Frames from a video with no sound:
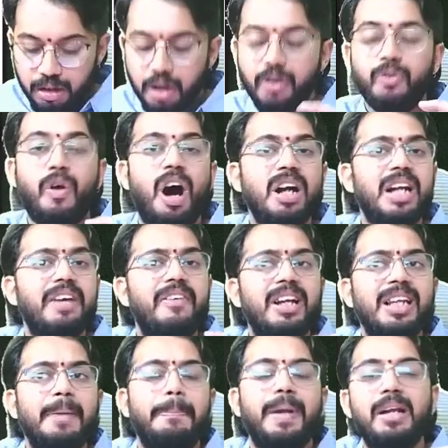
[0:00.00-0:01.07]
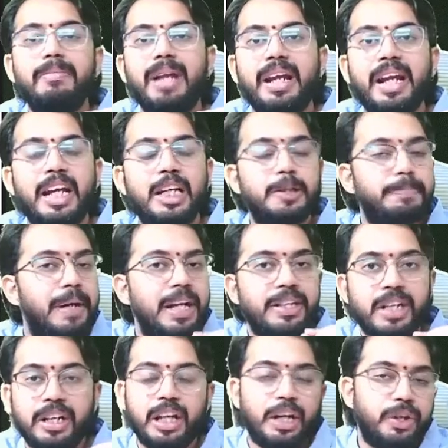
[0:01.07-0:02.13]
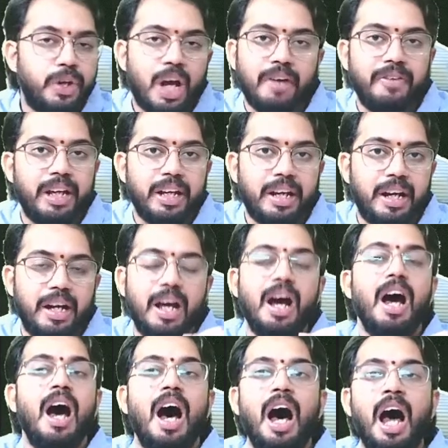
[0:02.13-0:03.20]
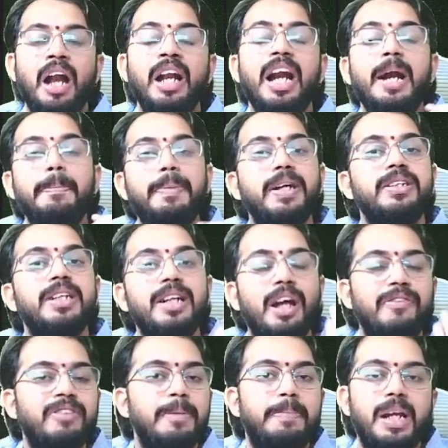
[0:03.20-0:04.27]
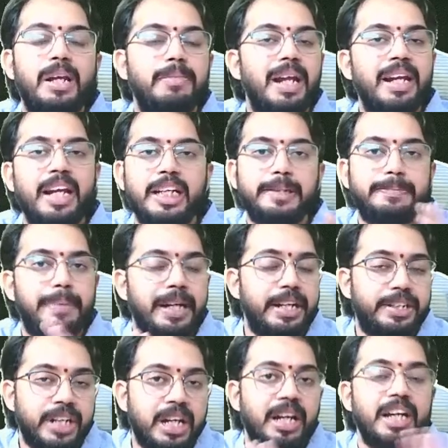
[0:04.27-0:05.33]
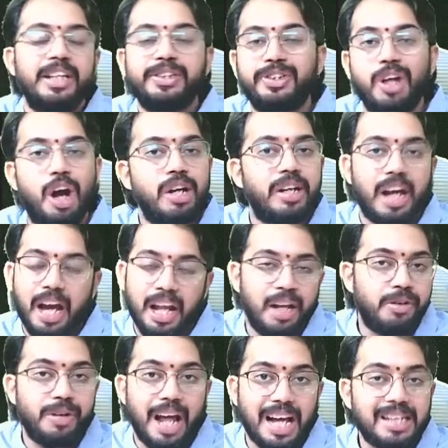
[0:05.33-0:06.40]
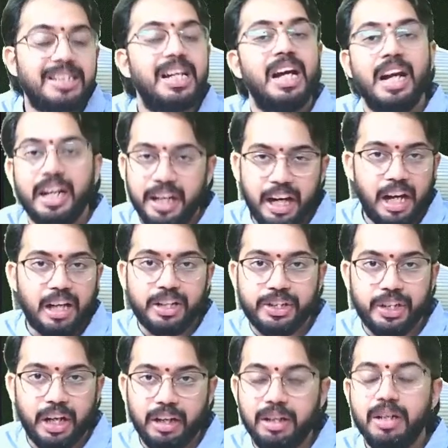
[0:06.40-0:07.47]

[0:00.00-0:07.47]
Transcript: whatever the preliminary expenditure that you have incurred, 100% of the preliminary expenditure is not allowed as deduction.